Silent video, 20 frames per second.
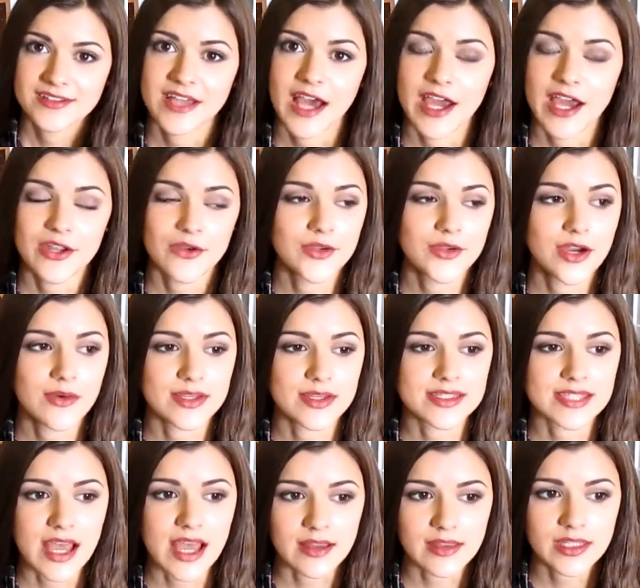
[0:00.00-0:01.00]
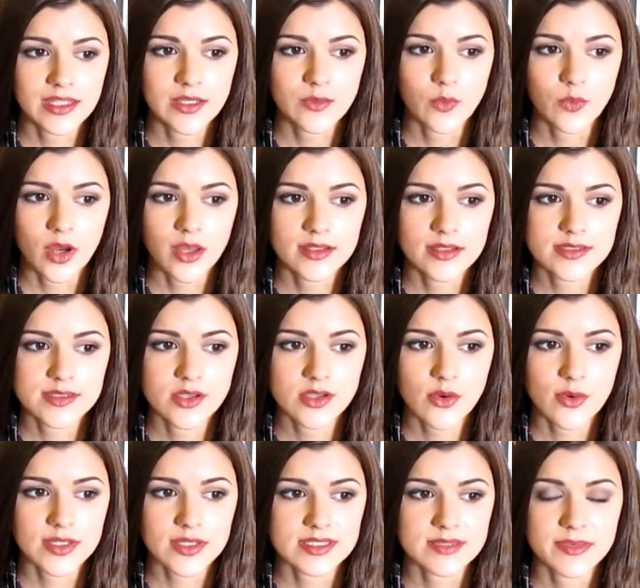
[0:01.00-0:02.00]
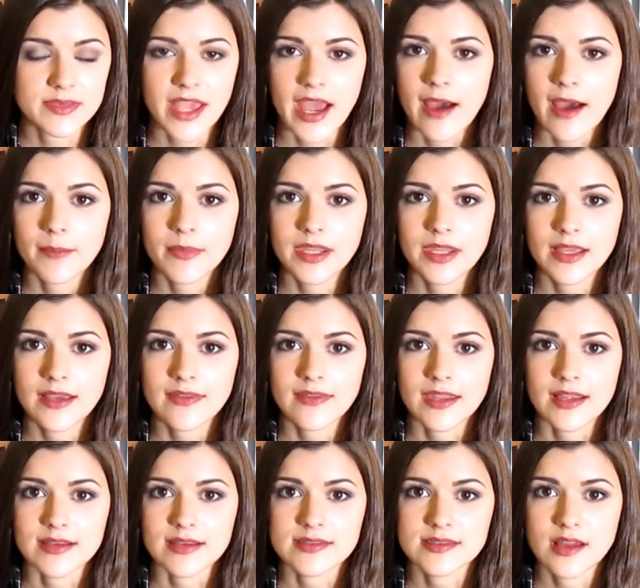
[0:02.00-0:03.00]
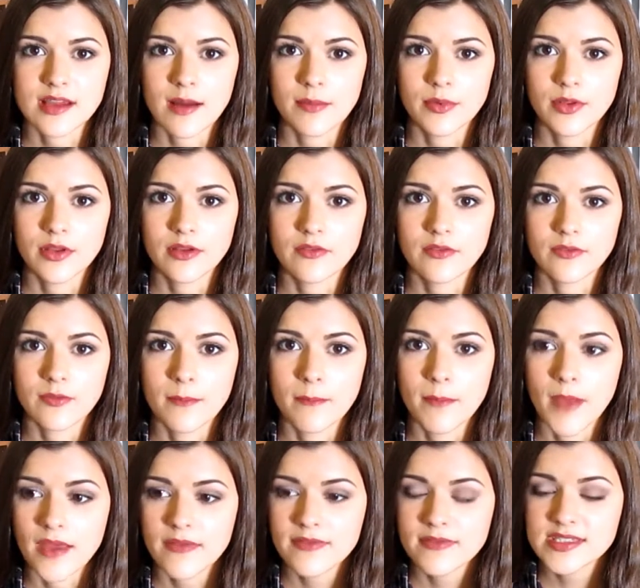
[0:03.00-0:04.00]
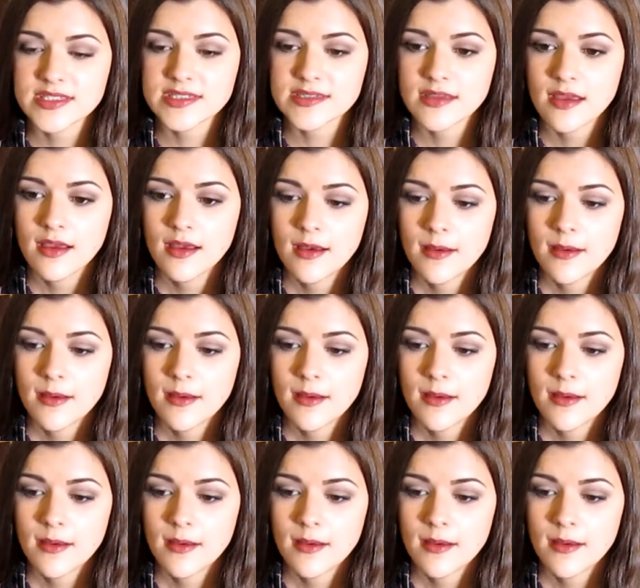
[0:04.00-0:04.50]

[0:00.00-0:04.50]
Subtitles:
I don't know exactly what's going to be happening in the next couple of months,